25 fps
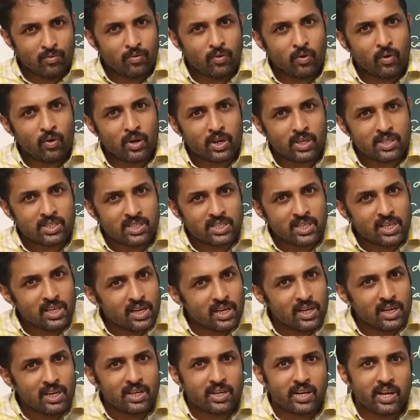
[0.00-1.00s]
for a
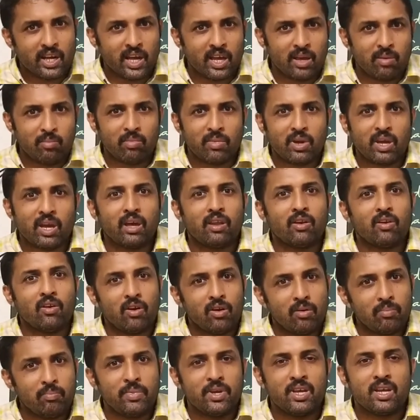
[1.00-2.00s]
single time
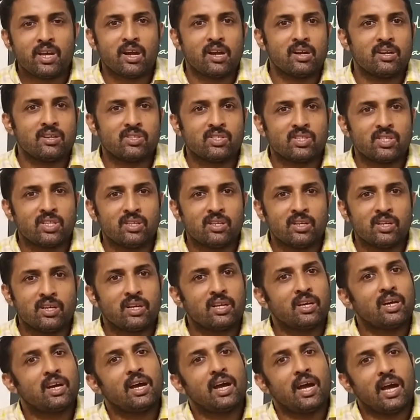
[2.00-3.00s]
cannot be considered
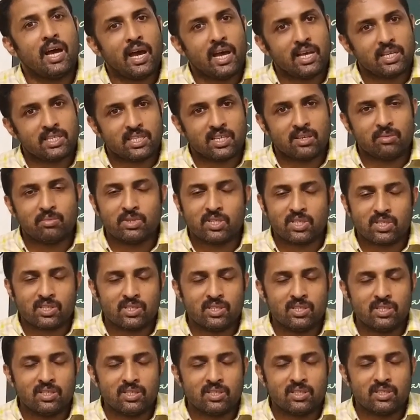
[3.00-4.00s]
as a
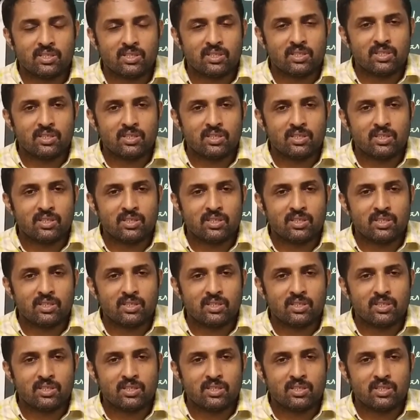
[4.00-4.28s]
business.